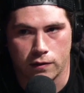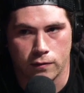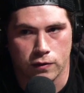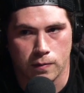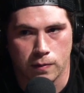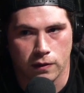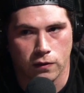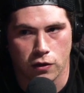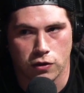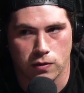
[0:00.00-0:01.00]
It was a big
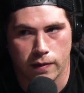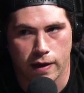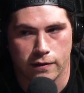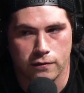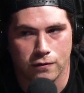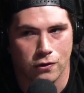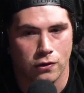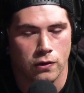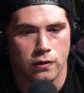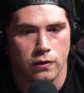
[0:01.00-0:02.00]
launching pad for
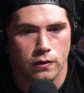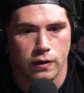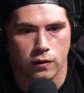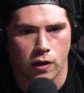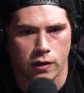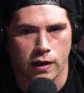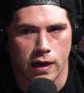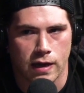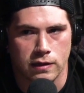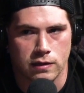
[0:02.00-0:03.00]
like a lot of
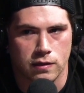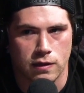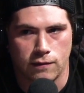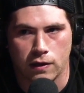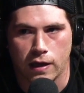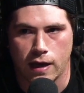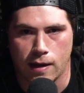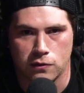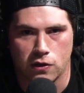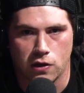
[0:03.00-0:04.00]
guys, and even like
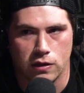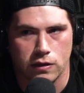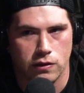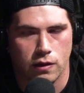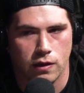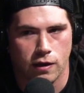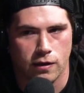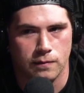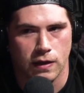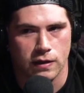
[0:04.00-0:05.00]
M-Dogg
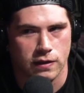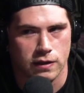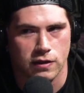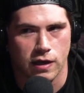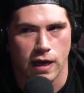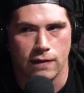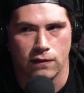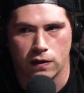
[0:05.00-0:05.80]
um, as like Son of Havoc.